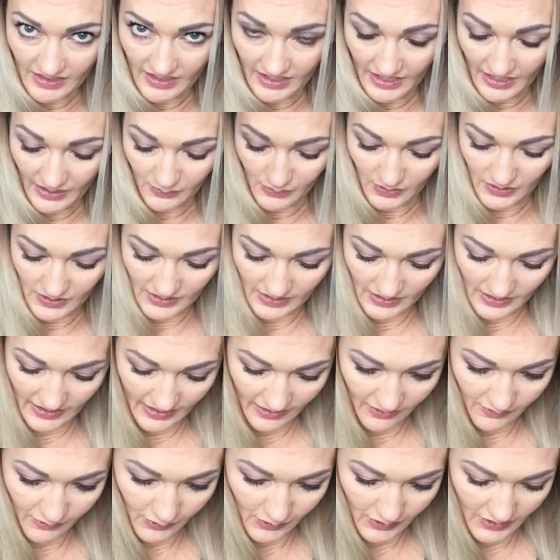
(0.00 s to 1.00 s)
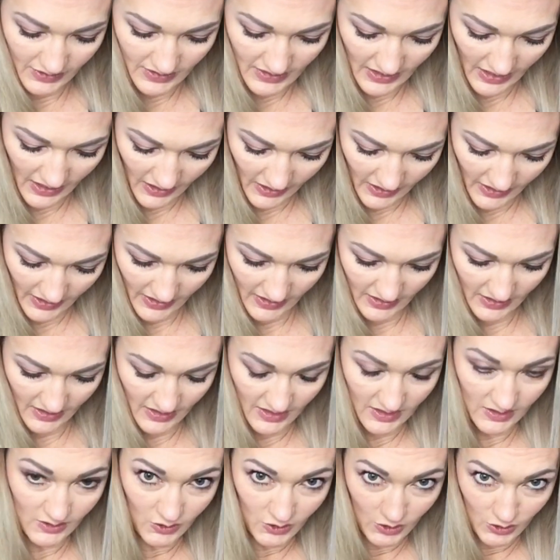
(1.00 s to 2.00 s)
I really like for this area
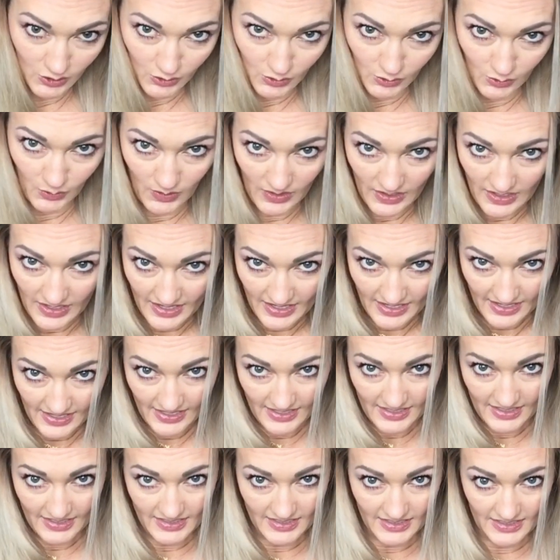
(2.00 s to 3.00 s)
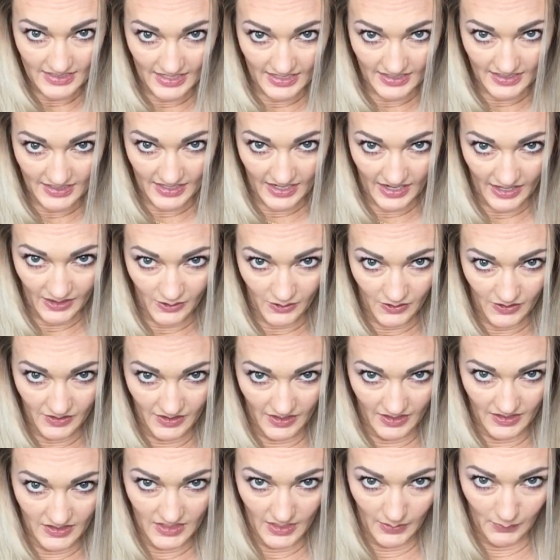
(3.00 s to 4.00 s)
to stay together and
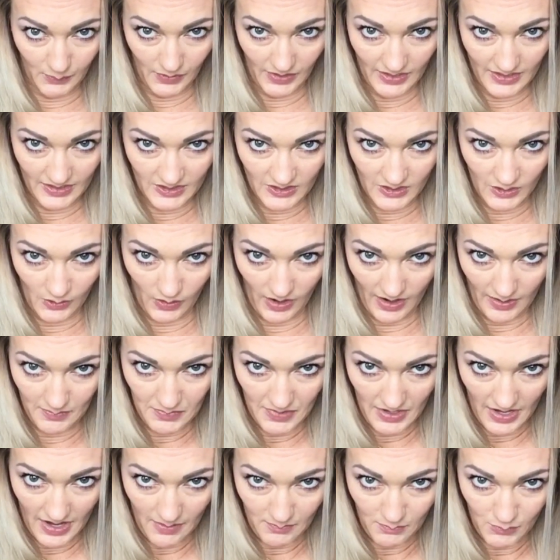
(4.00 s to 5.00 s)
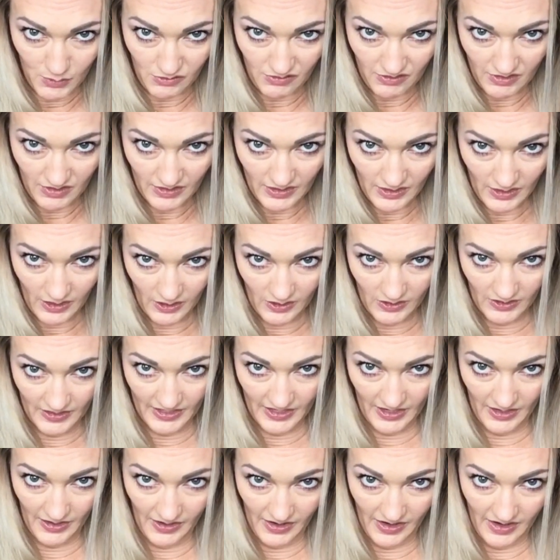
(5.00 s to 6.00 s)
not separate, so I'm not moving the
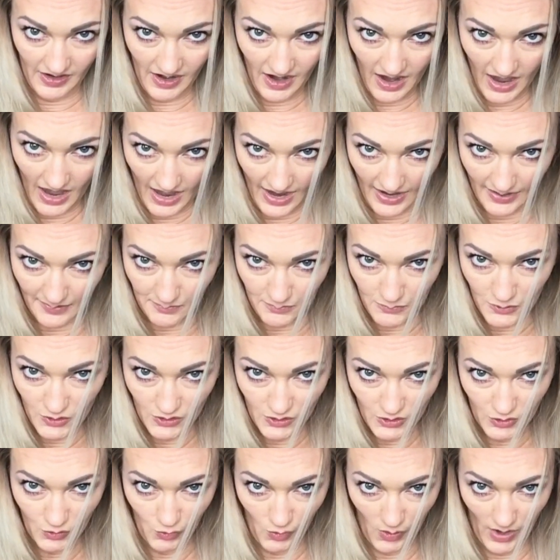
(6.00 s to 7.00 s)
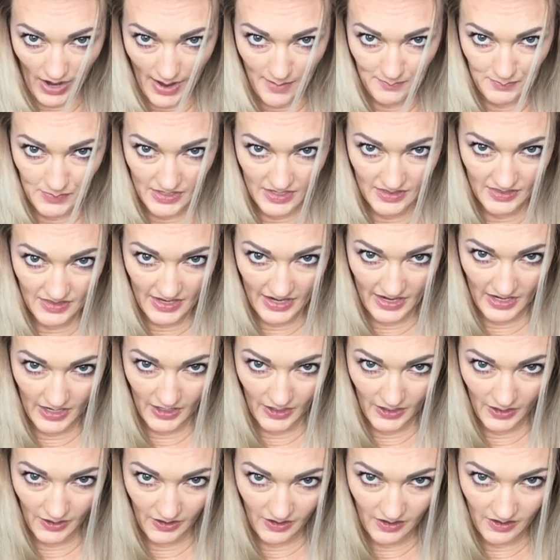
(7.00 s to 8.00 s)
curling iron. I'm just wrapping the
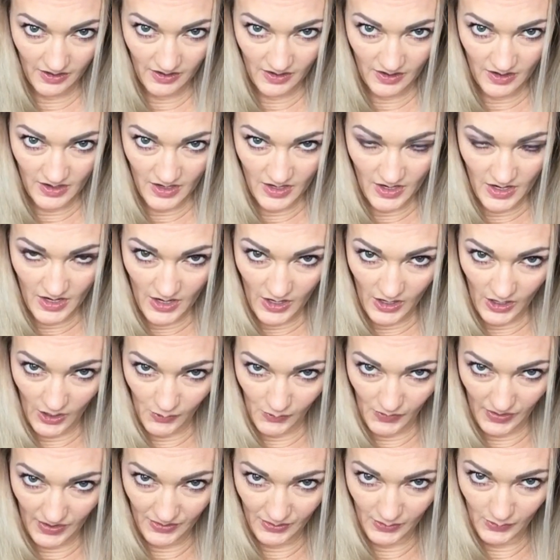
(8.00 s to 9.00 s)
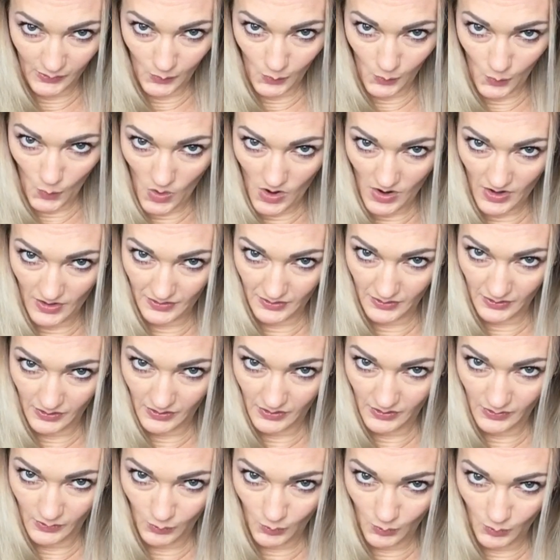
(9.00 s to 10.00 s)
hair around the wand
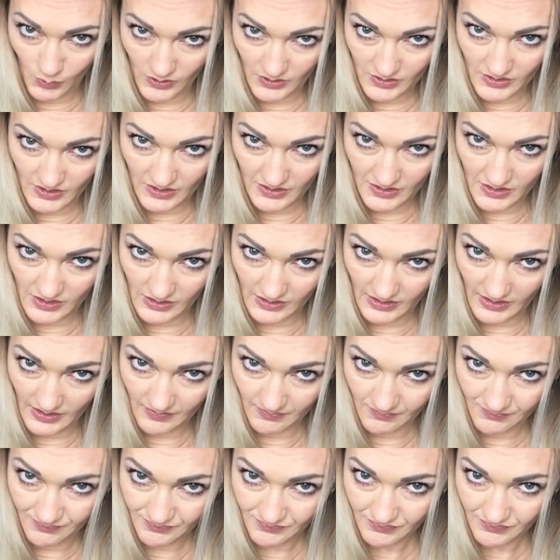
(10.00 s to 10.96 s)
horizontally.